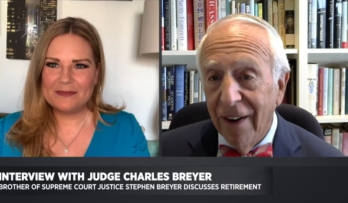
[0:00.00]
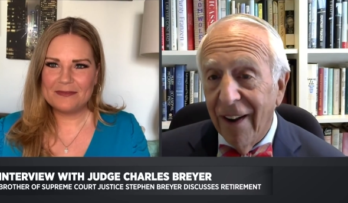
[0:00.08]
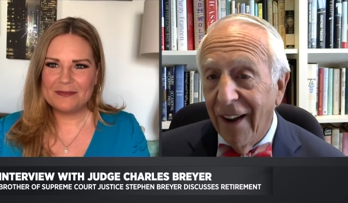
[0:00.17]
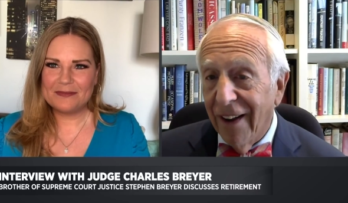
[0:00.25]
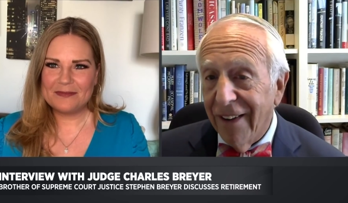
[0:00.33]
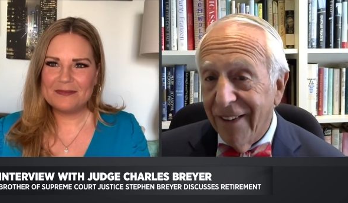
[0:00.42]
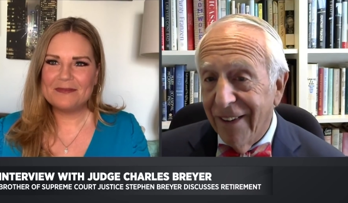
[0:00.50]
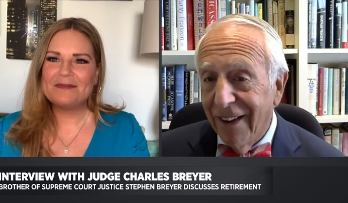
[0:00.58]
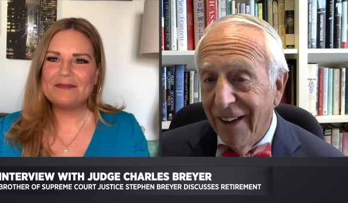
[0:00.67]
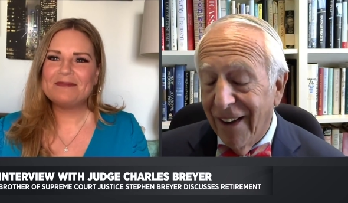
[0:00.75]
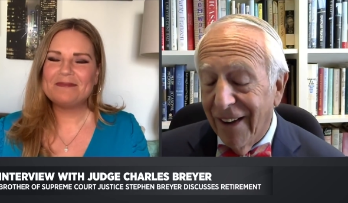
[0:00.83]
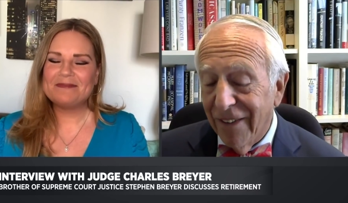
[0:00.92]
Speaker 1: and,
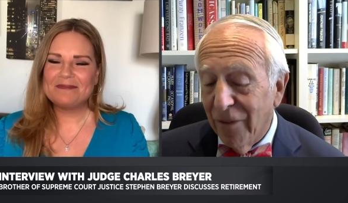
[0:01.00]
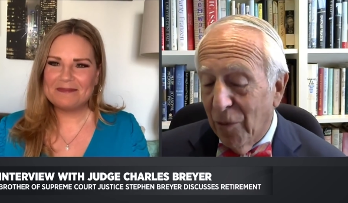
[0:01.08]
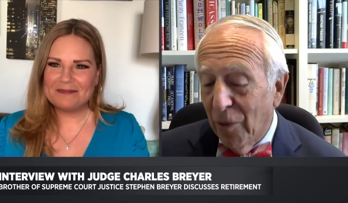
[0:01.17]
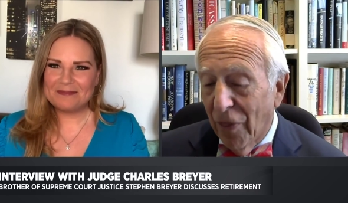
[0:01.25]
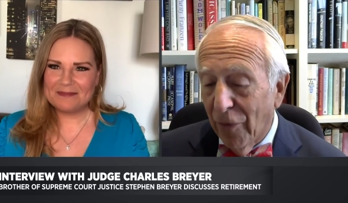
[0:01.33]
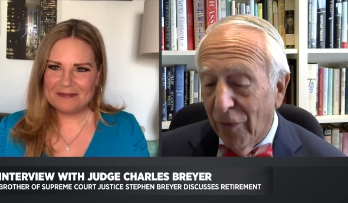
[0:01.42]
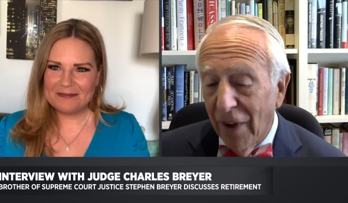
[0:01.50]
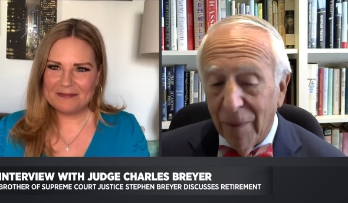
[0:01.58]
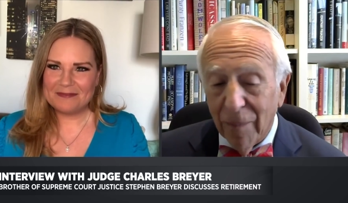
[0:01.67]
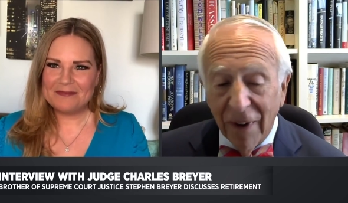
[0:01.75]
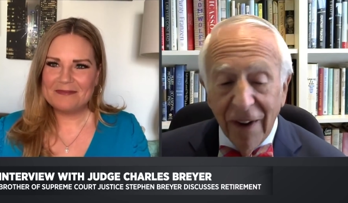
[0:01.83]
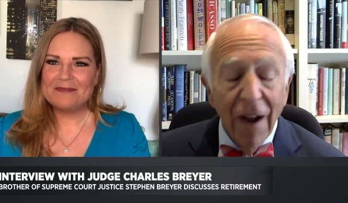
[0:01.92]
and with the
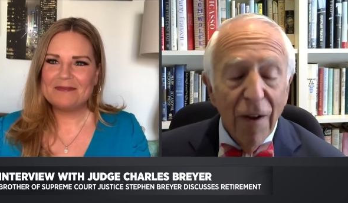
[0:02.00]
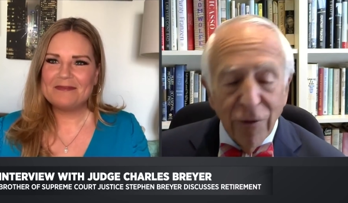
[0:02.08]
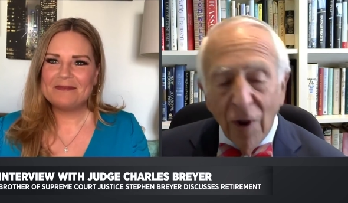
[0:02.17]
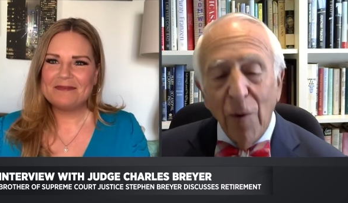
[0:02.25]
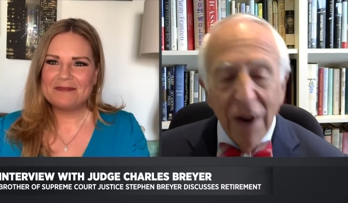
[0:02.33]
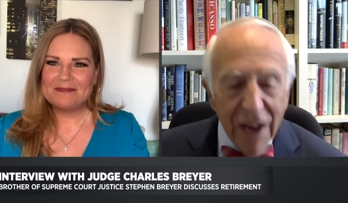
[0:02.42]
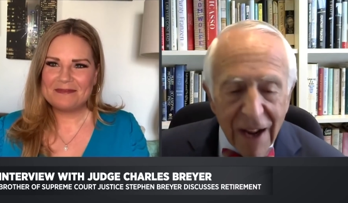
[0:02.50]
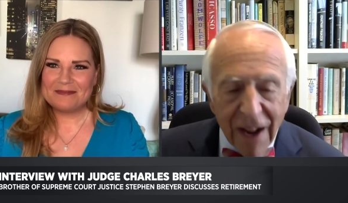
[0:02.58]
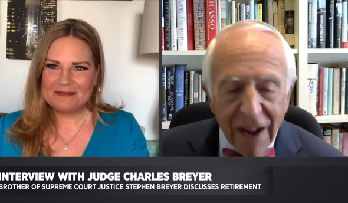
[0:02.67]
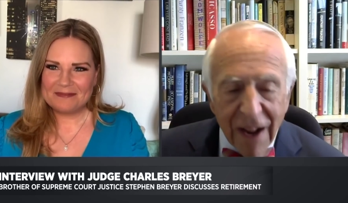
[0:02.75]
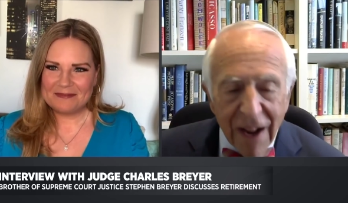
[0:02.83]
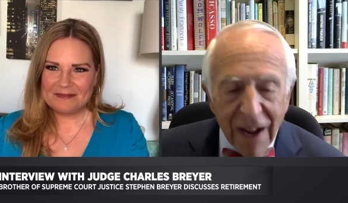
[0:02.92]
family. So he
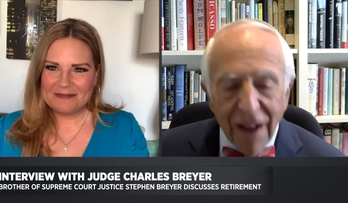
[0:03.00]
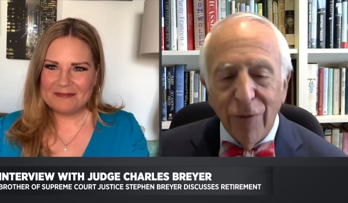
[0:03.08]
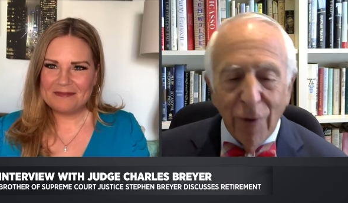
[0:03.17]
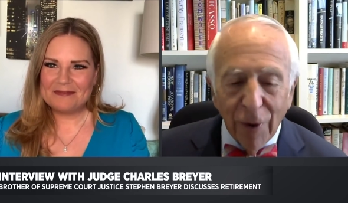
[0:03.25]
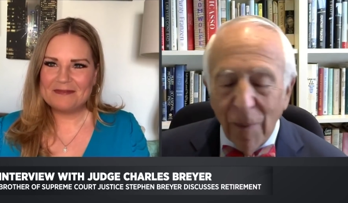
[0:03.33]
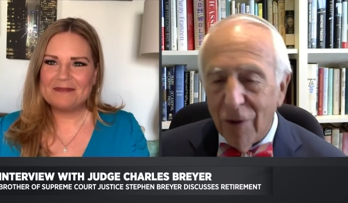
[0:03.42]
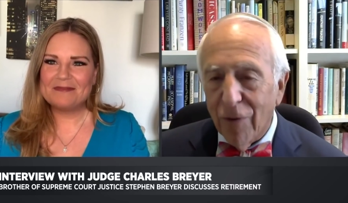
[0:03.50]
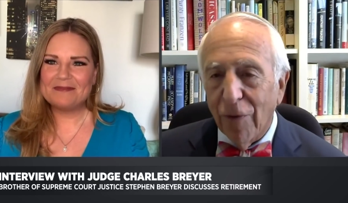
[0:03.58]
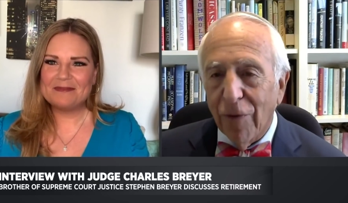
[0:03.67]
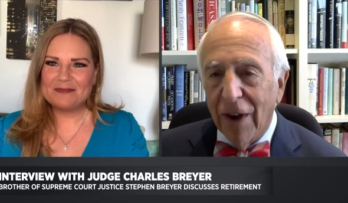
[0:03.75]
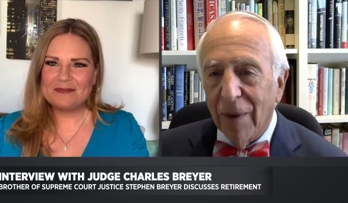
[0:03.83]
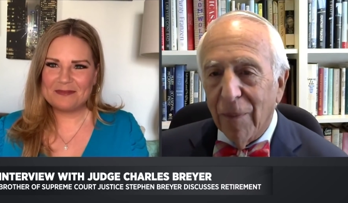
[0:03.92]
is very much a family
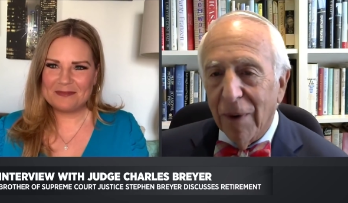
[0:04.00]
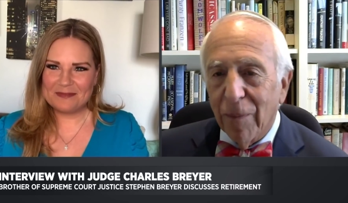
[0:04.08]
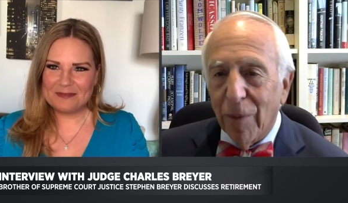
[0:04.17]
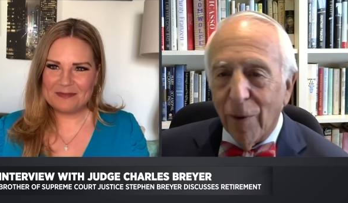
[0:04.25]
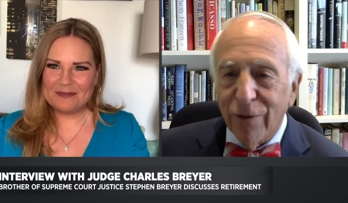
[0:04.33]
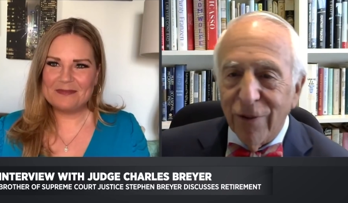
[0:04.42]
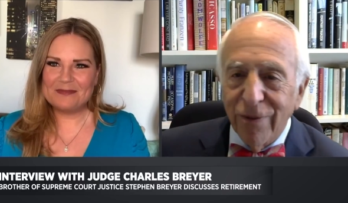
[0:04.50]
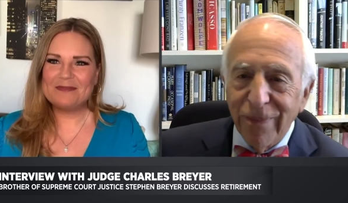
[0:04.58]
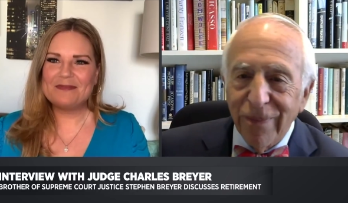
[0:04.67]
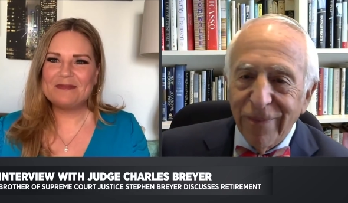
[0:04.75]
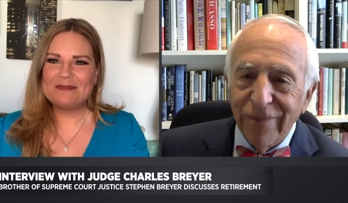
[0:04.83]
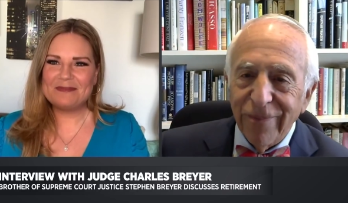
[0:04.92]
person.
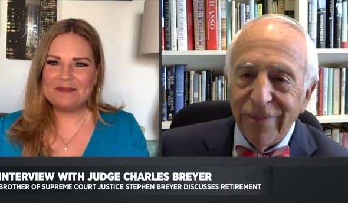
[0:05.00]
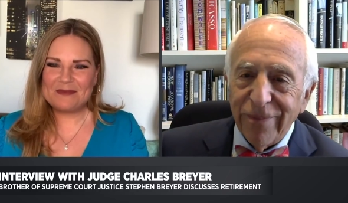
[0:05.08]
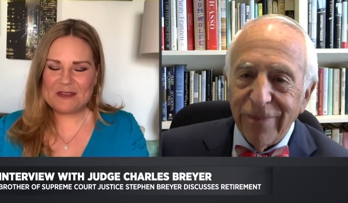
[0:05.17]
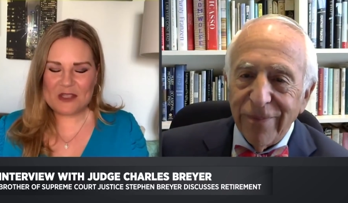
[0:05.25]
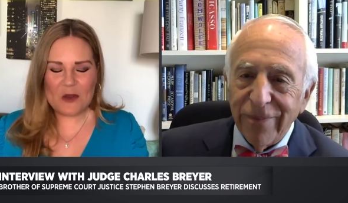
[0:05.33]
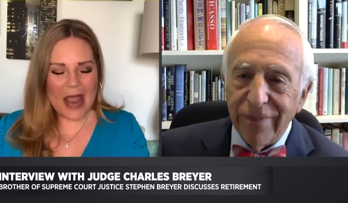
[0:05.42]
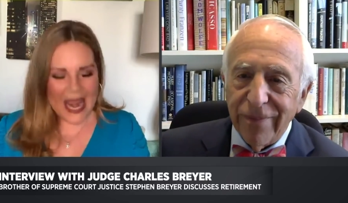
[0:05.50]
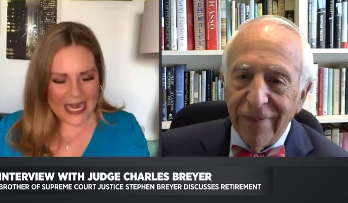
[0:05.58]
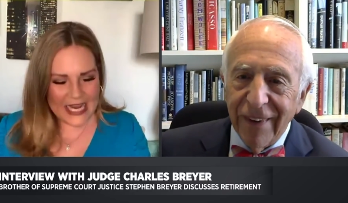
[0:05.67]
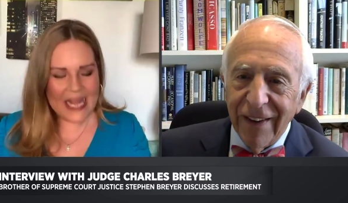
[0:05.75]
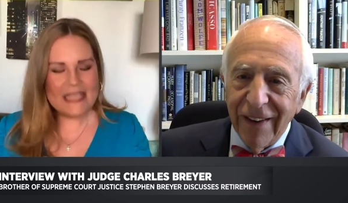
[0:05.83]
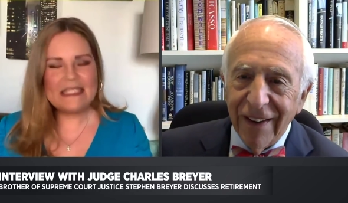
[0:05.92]
Speaker 2: So, any
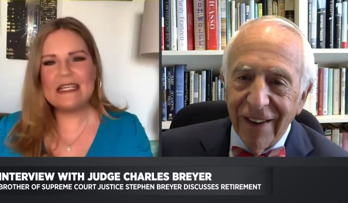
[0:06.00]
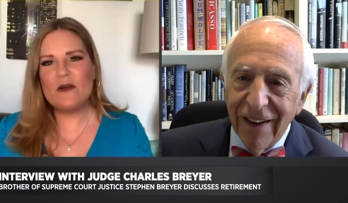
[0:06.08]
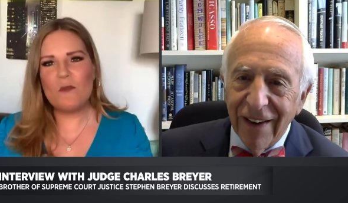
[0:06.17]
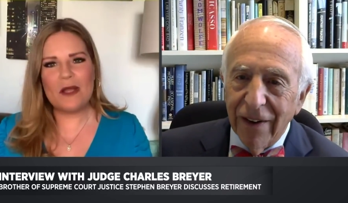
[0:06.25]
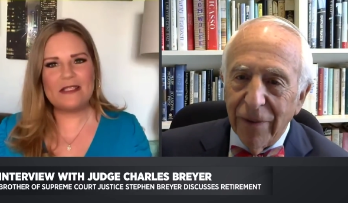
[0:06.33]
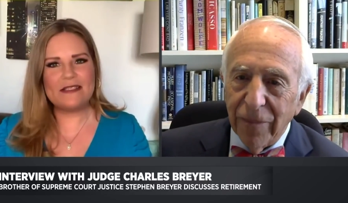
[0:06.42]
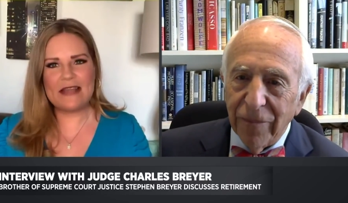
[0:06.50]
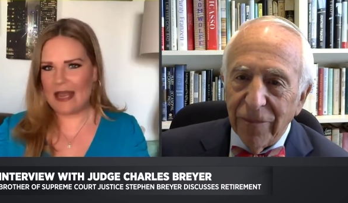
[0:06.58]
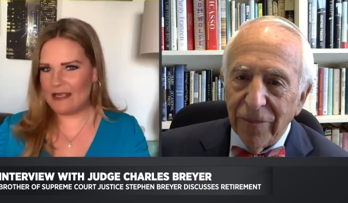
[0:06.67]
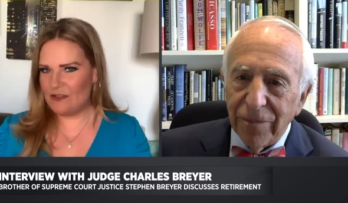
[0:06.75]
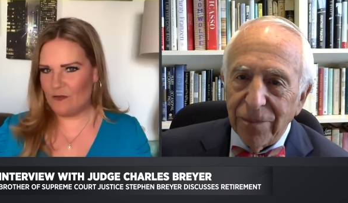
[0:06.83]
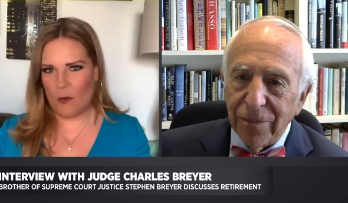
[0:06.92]
idea what's next
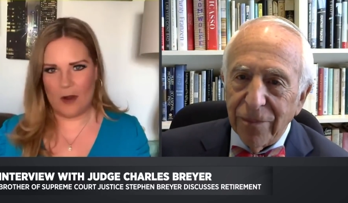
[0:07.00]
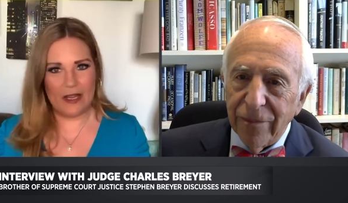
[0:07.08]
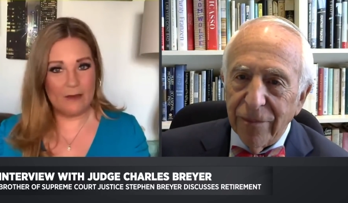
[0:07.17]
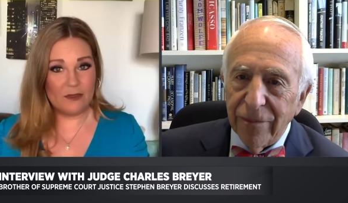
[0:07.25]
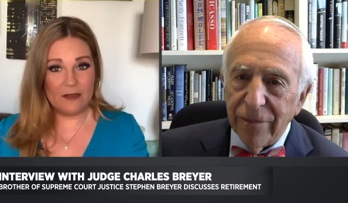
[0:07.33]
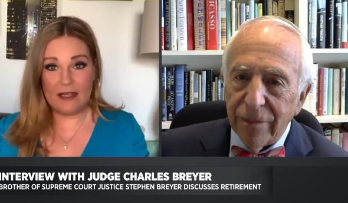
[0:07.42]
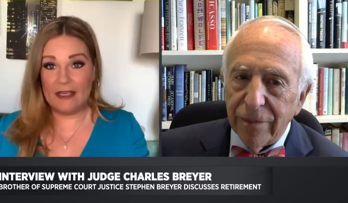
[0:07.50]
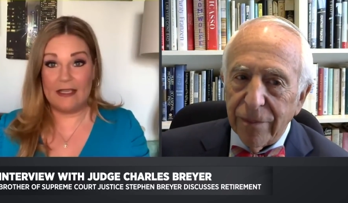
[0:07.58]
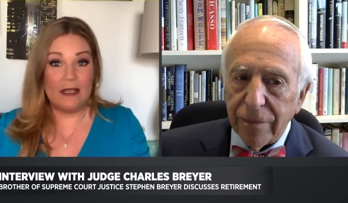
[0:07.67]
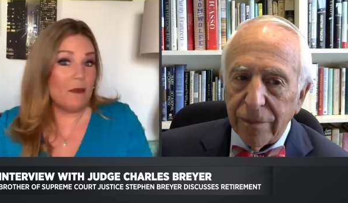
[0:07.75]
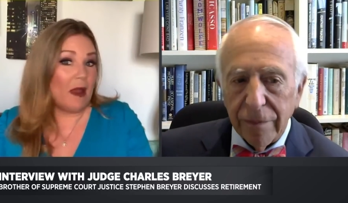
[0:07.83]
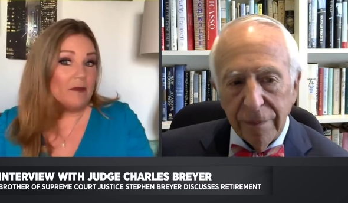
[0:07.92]
for him? Do you think he
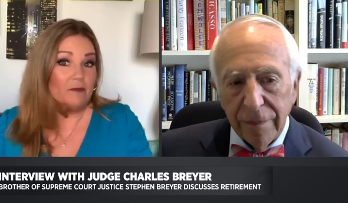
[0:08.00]
might move